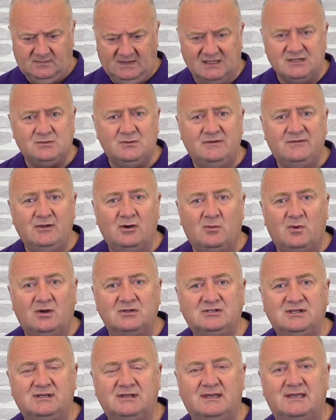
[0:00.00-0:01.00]
So if you're
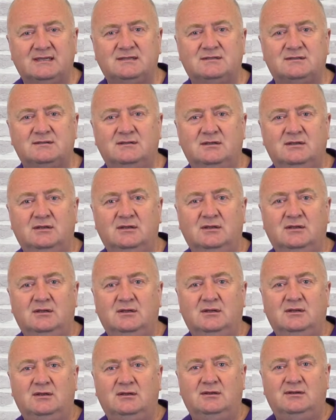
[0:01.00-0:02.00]
watching this,
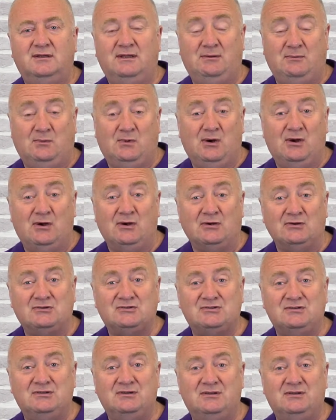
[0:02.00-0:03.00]
it works.